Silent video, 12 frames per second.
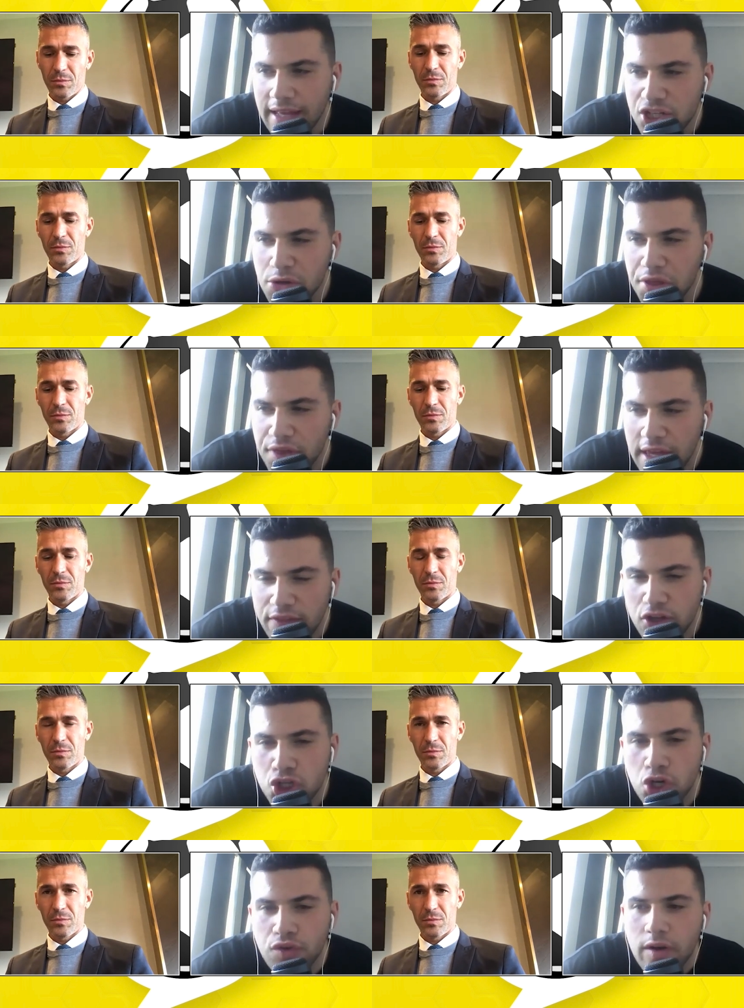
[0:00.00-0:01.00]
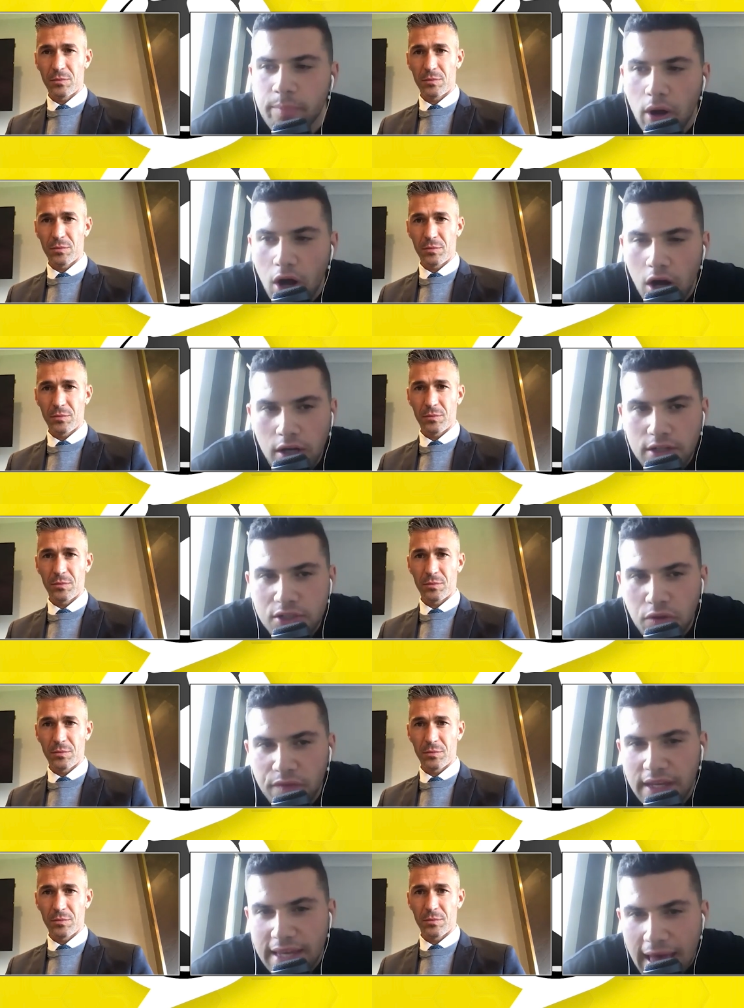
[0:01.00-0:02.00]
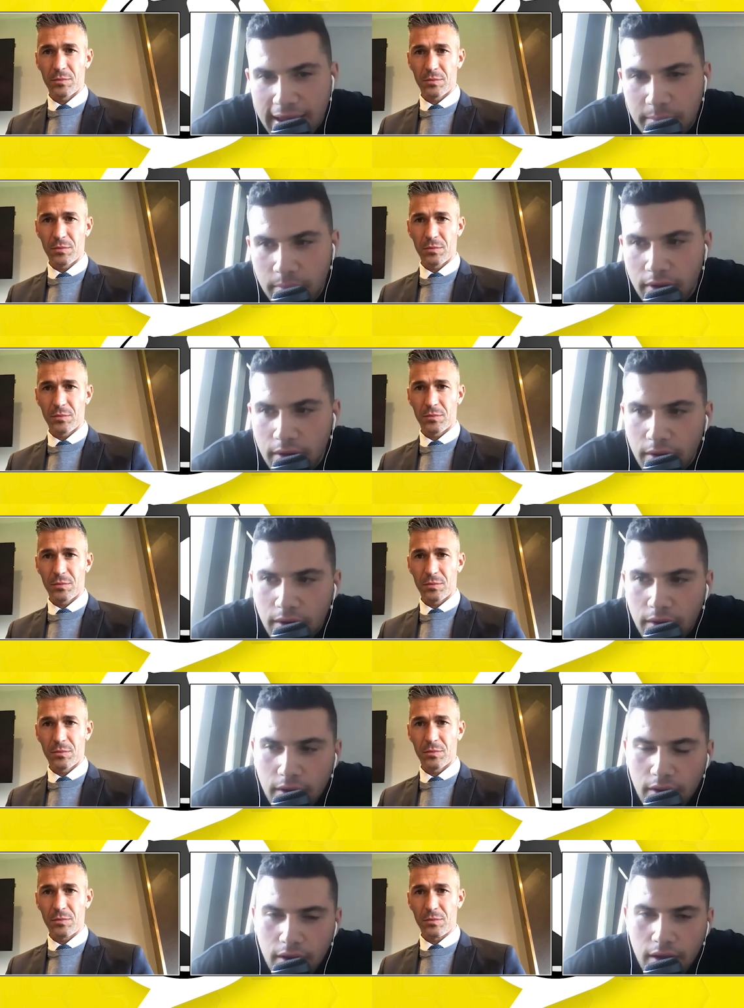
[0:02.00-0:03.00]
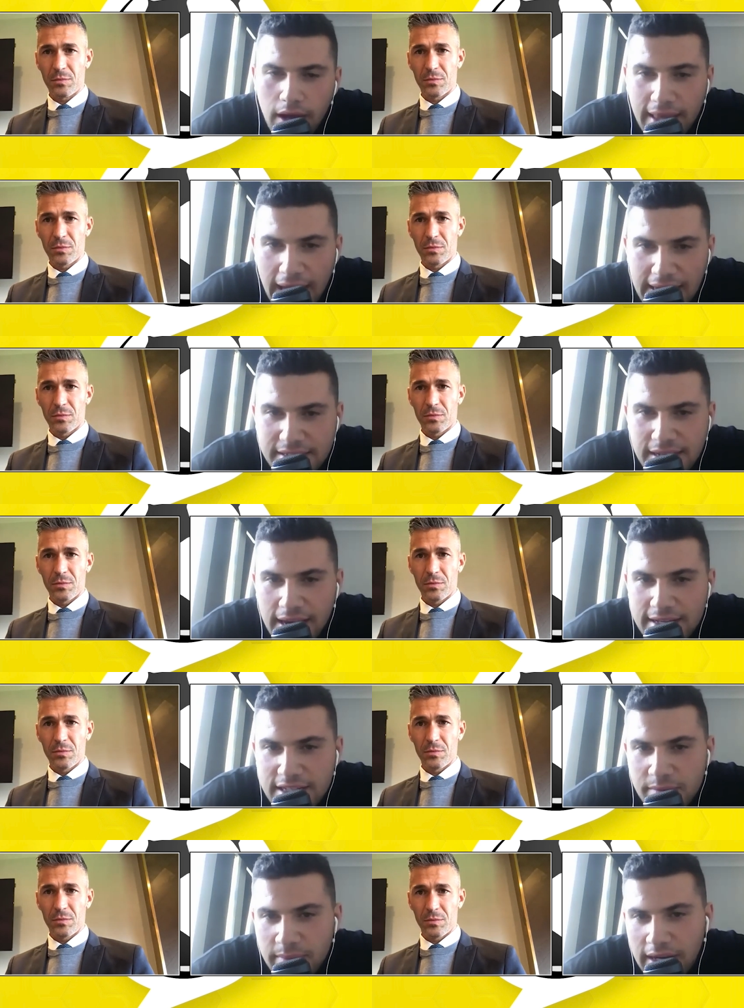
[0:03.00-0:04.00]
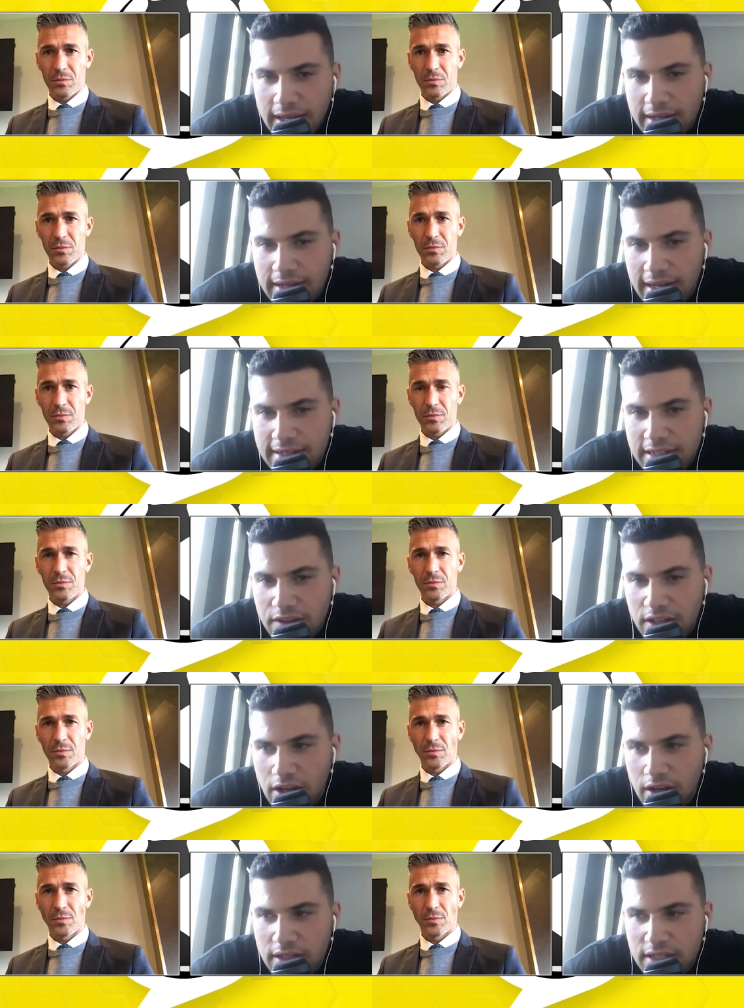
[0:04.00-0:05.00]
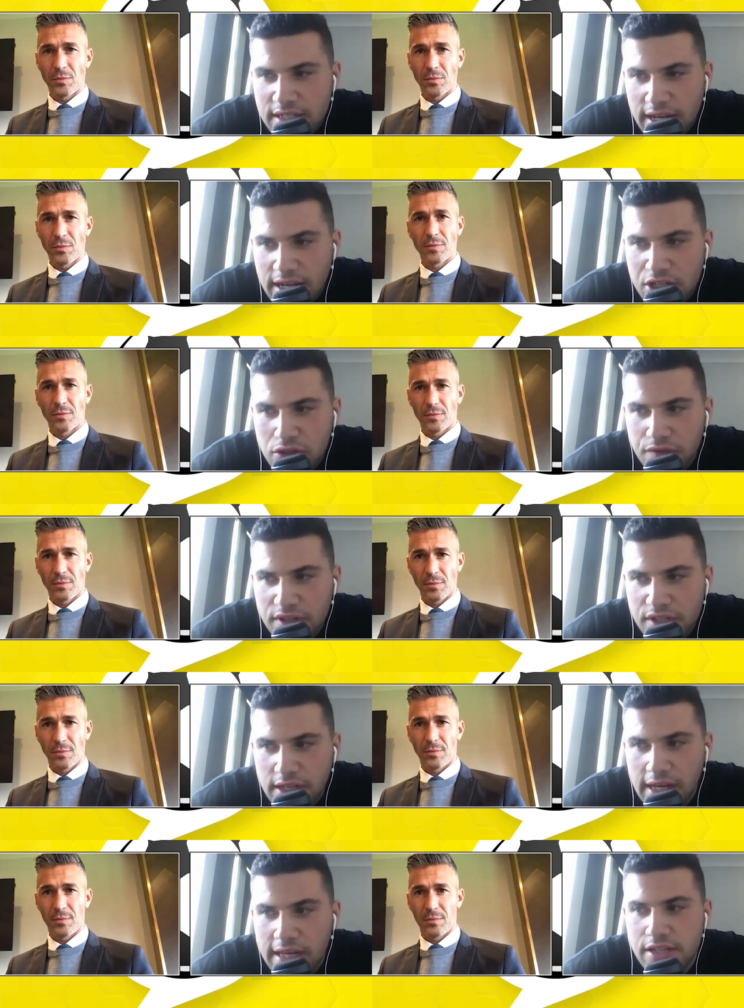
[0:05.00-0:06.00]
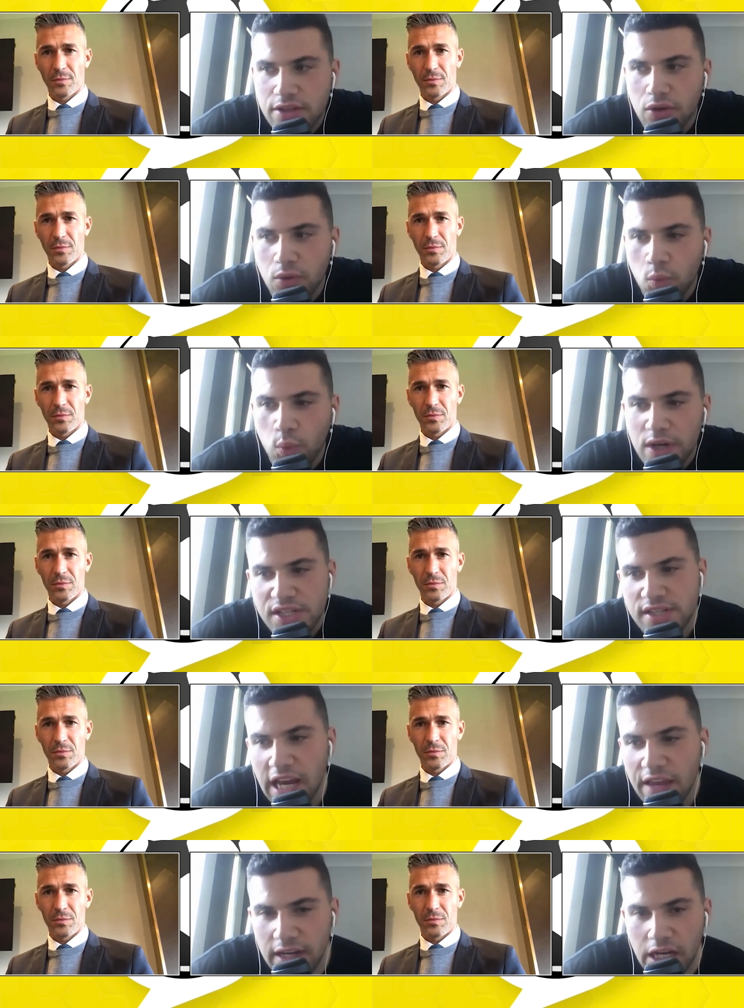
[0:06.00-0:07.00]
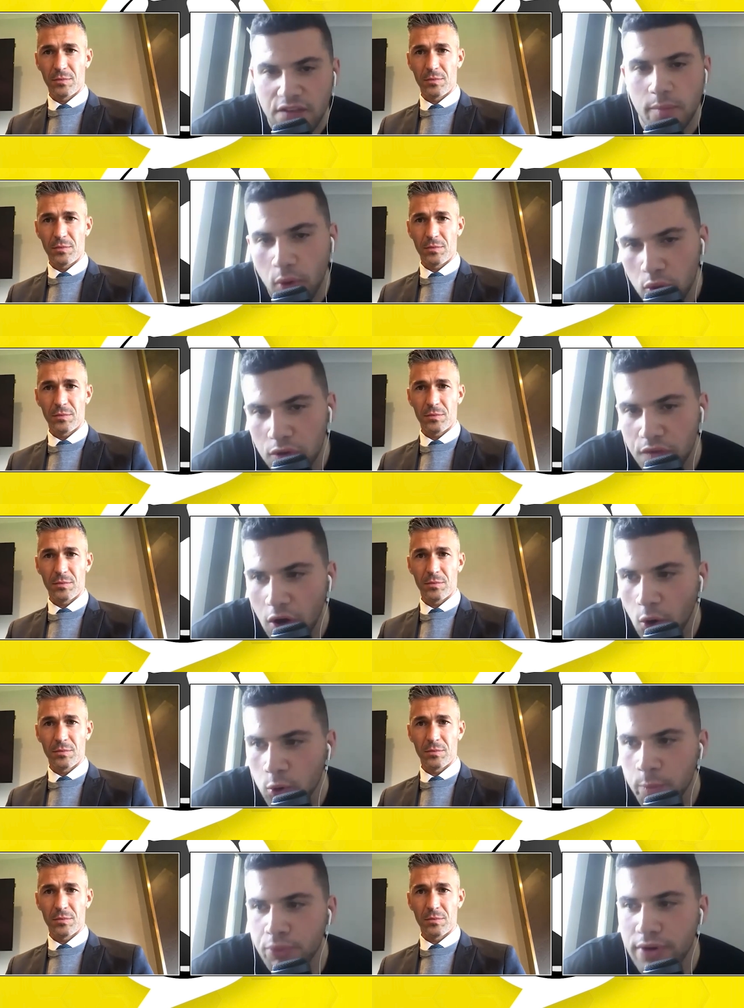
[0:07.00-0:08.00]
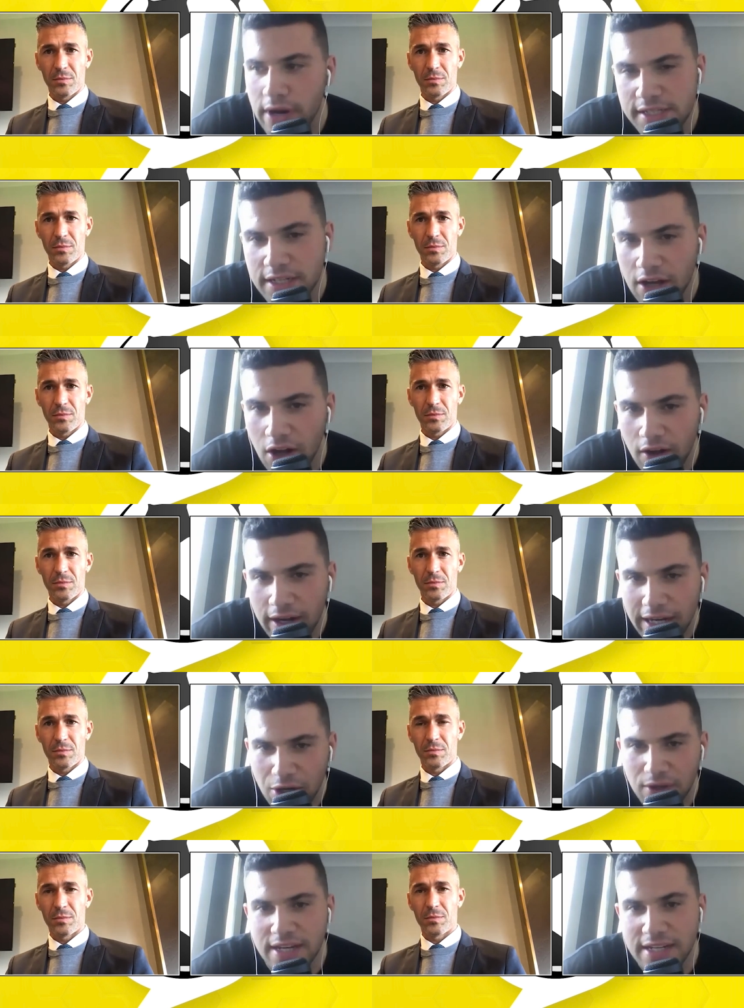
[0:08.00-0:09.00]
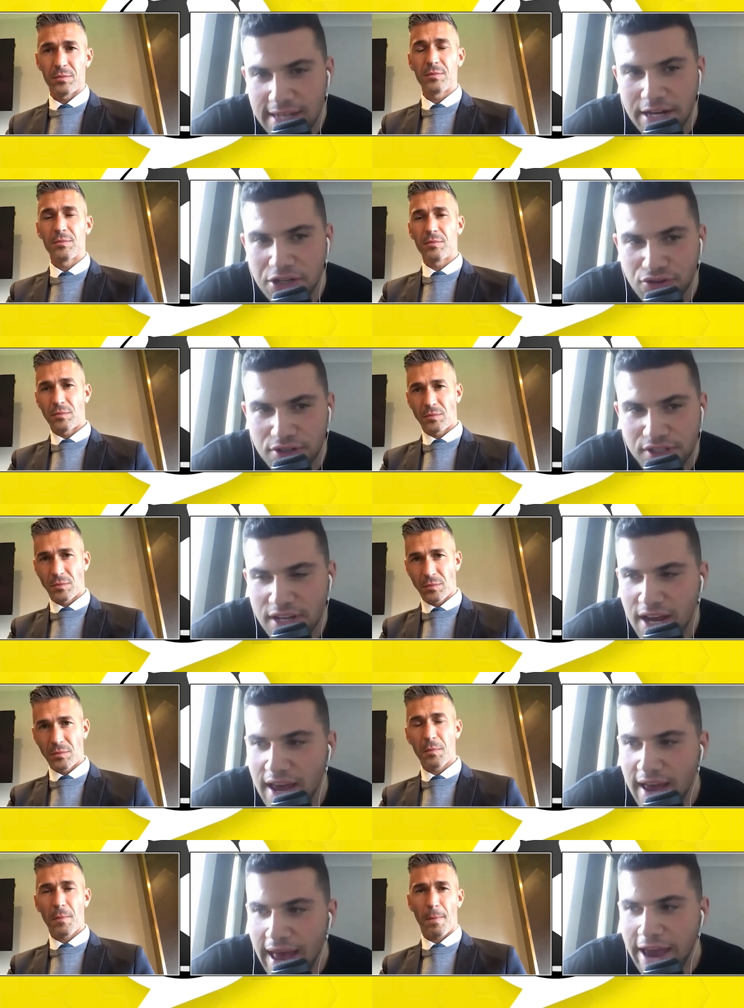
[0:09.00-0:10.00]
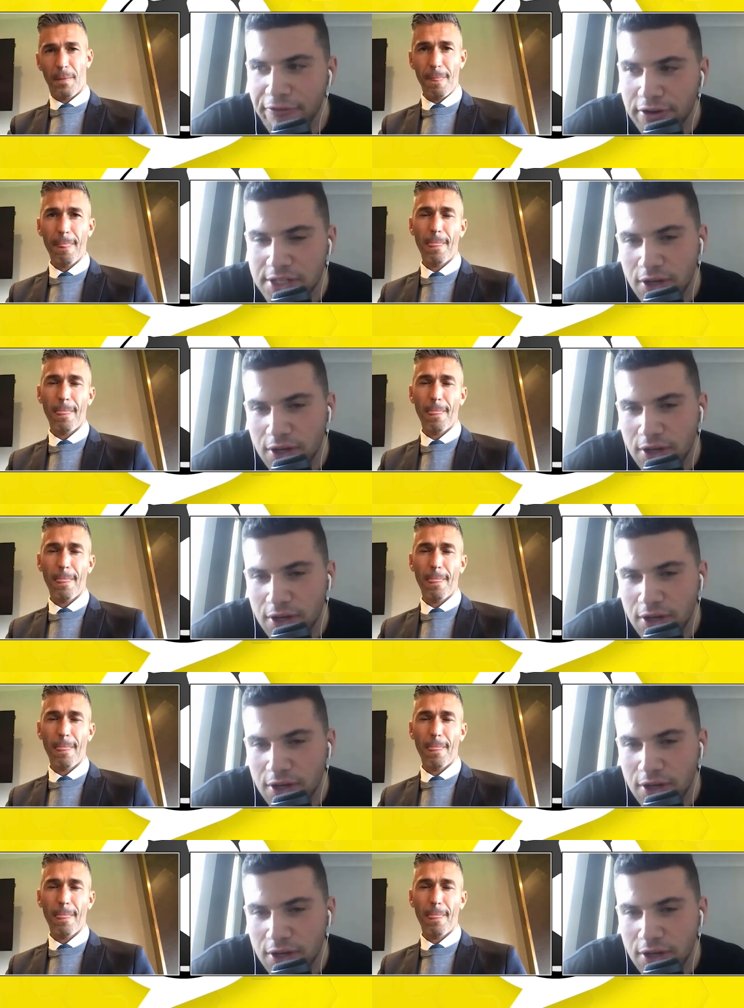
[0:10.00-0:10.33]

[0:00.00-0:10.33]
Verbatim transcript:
Speaker 1: do you think that during parts of the game against AC Milan and in the early stages of the season that we're seeing the Liverpool of old pressing high, looking dangerous every